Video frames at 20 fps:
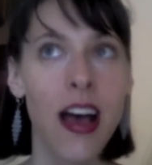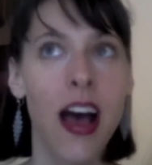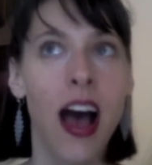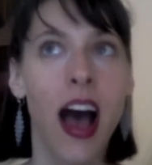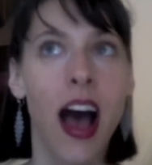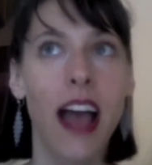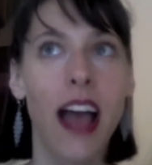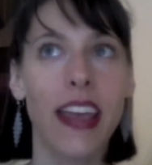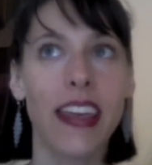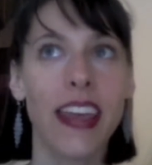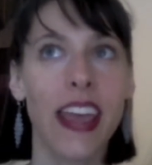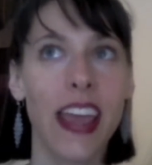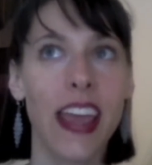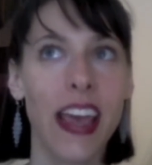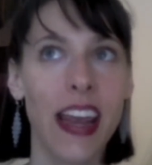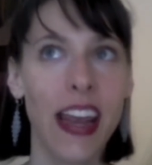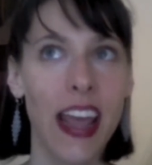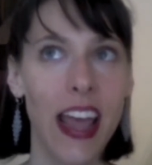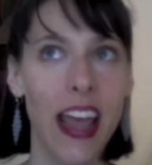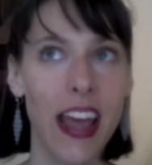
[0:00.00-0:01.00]
I
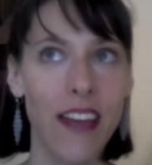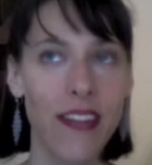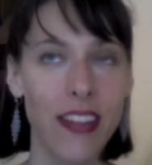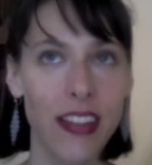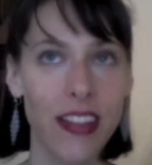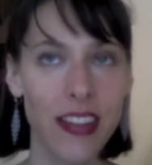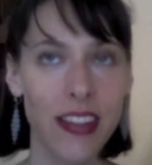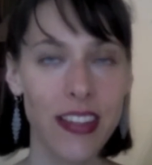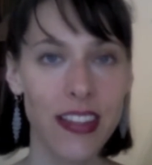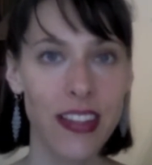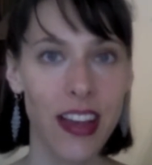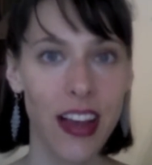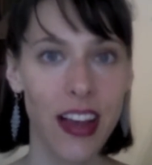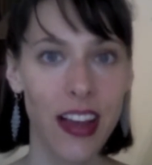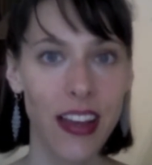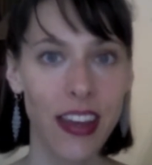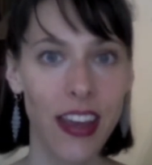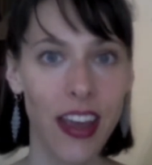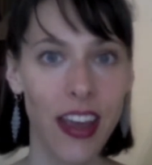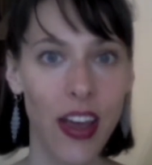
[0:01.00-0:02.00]
can't have the
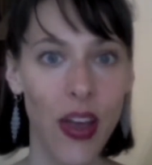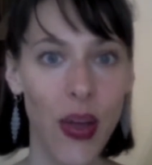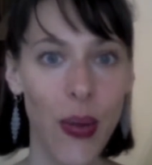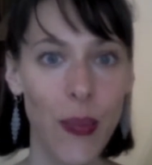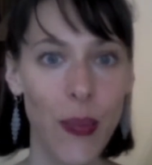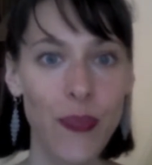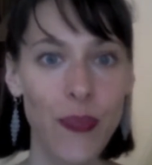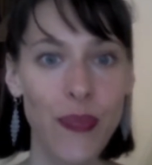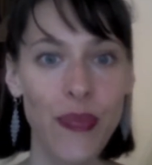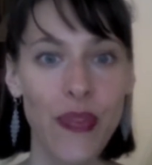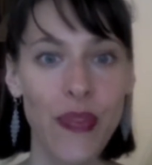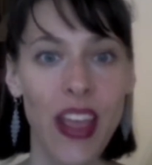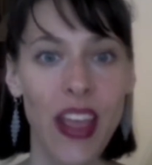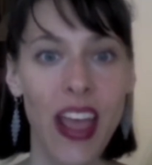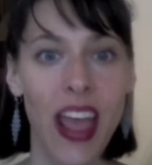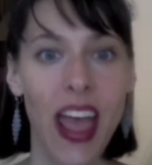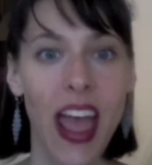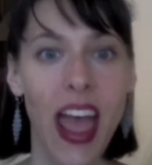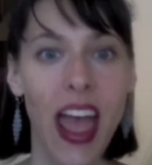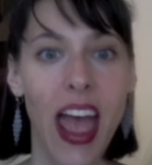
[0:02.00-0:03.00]
lasagna,
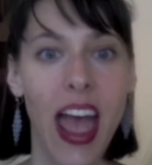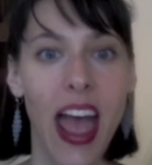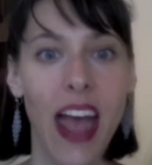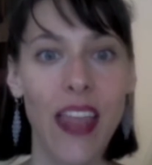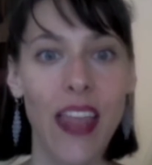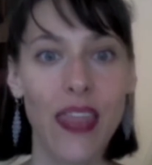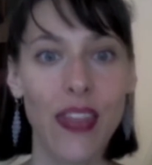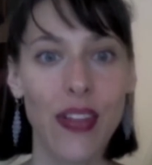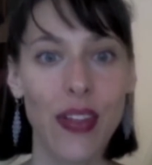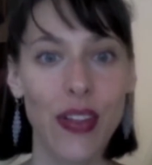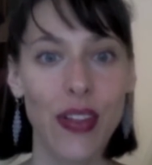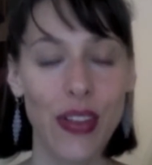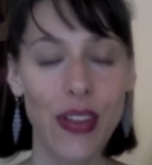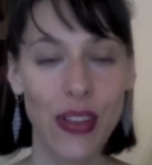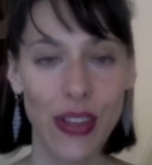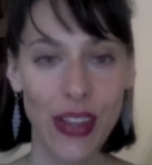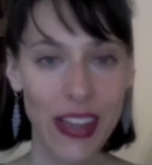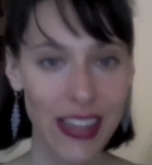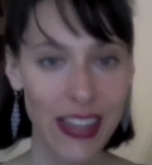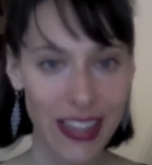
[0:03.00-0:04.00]
and the
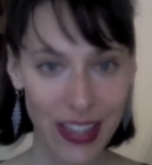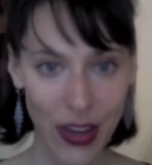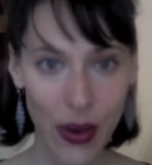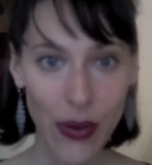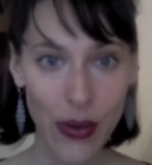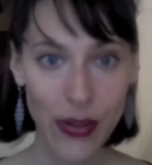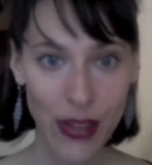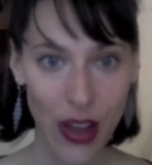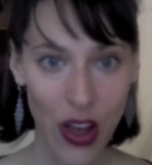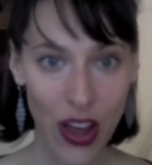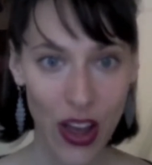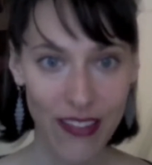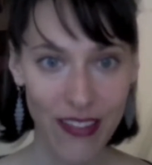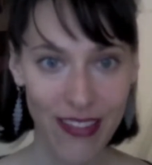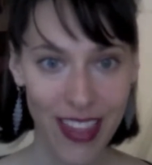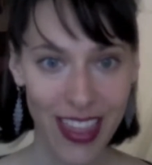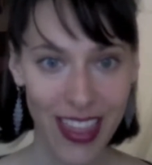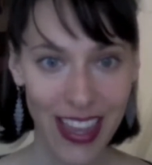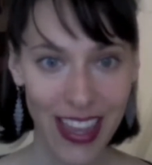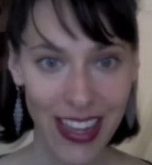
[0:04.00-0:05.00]
list goes on of
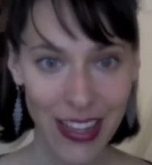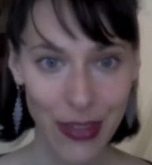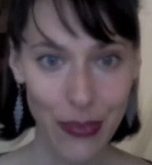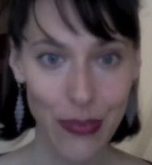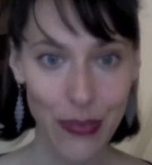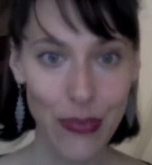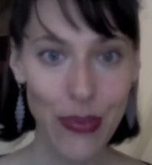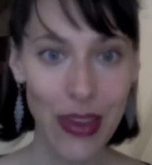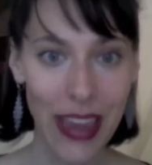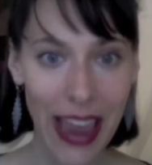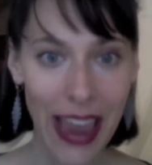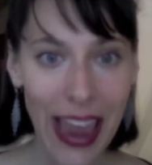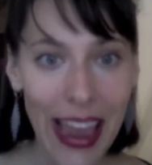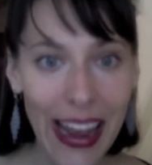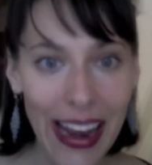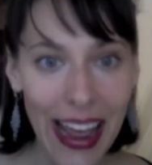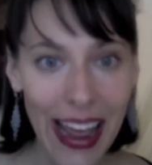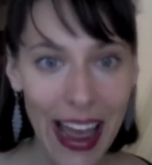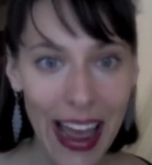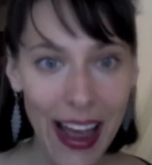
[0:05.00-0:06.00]
the things we can't
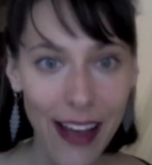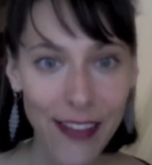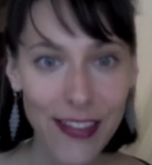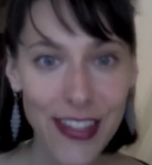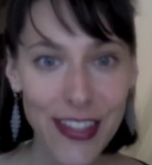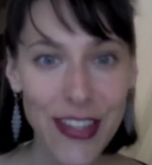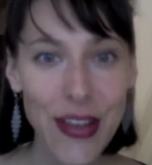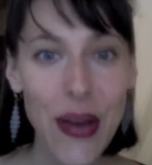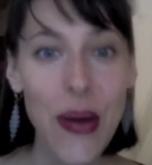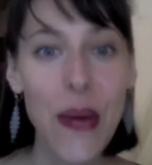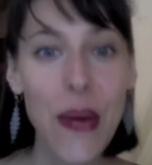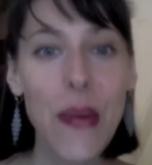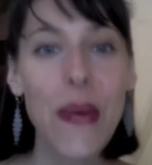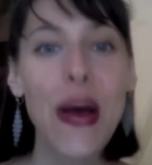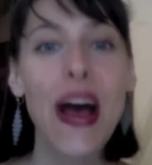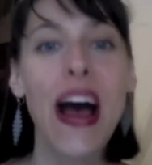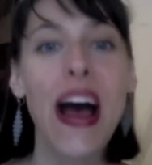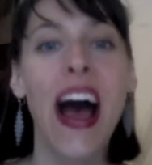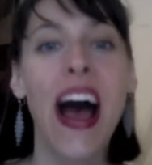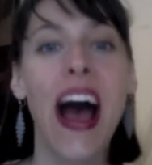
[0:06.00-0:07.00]
have. So
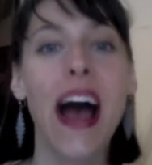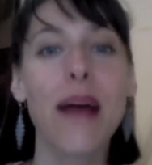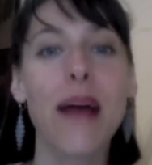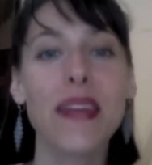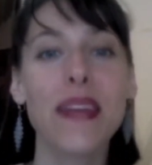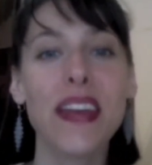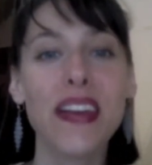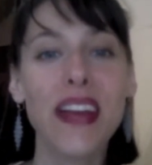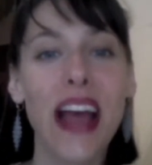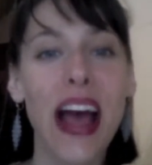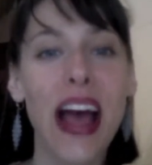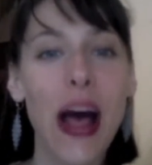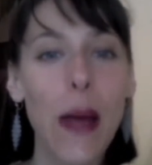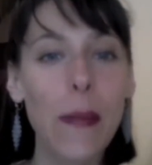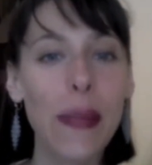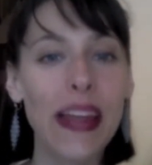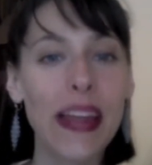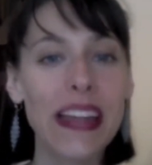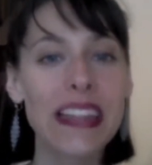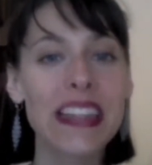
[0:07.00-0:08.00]
I'm here to
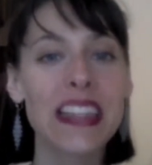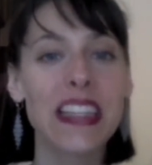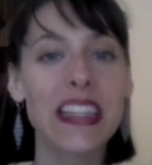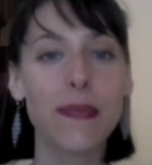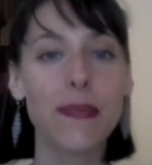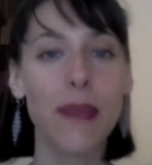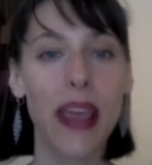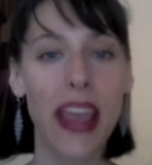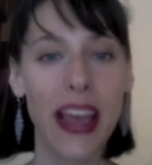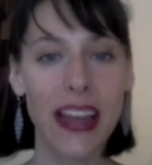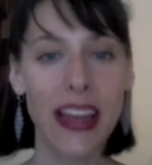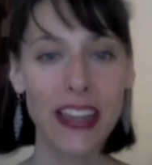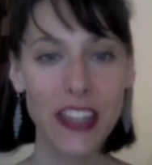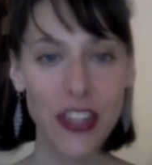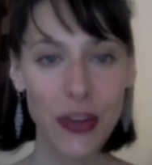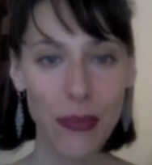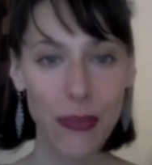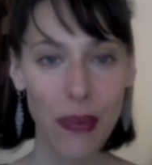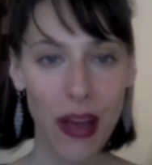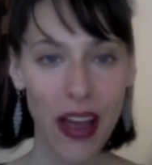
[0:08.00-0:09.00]
help expand
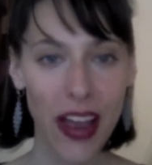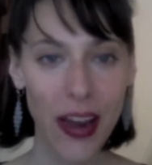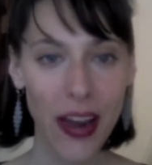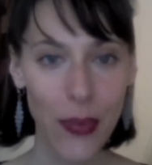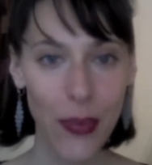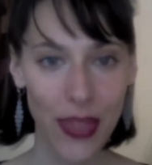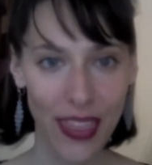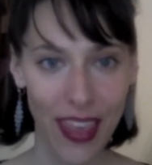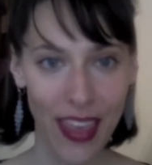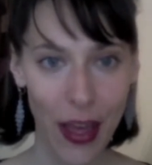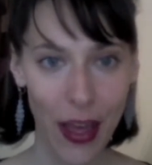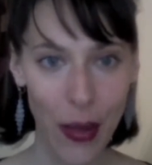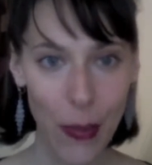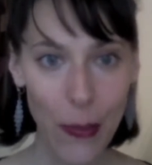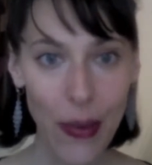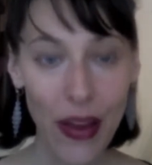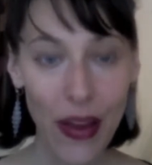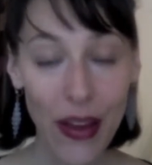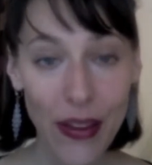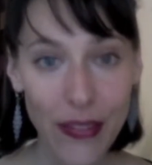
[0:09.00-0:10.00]
your mind with the help
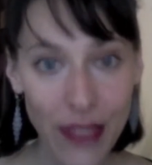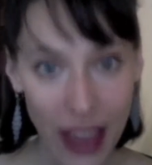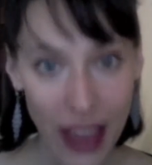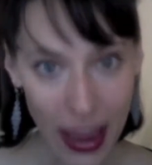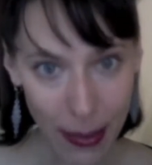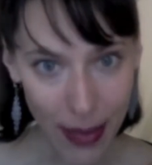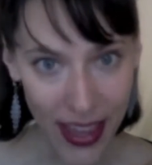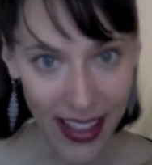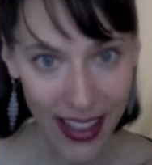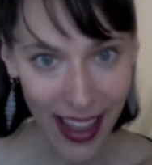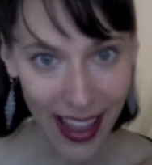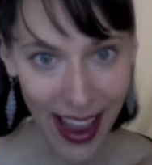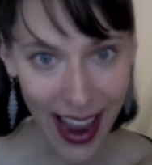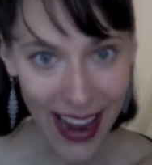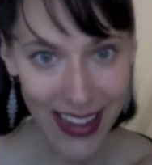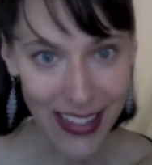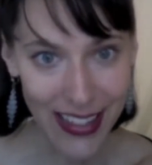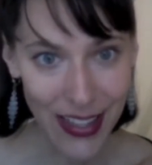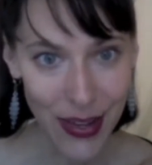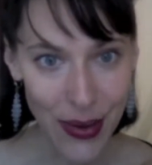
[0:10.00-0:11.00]
of Amy
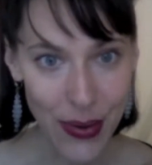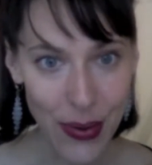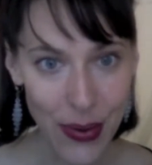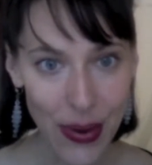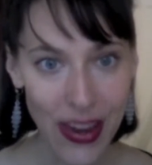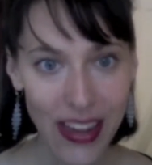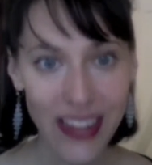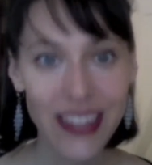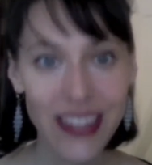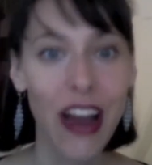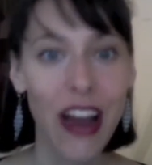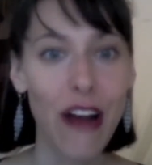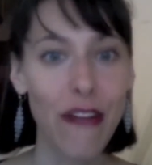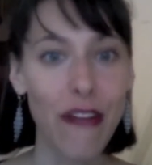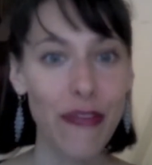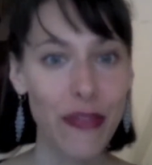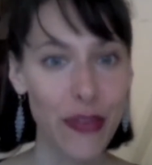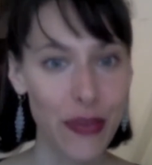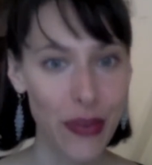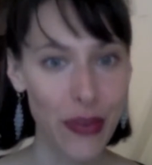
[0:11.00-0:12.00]
Glass, who is our
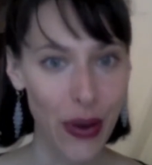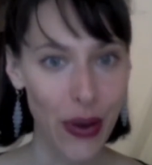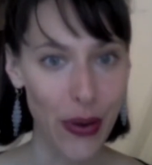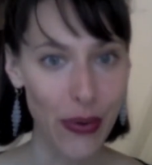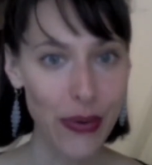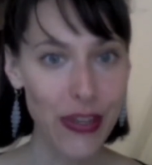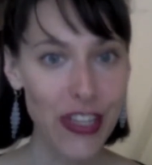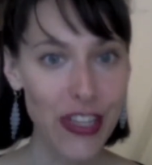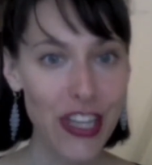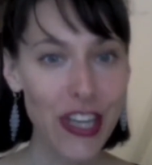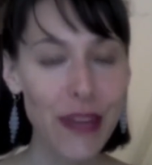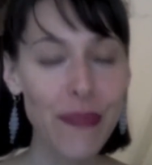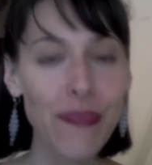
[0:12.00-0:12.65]
food coach,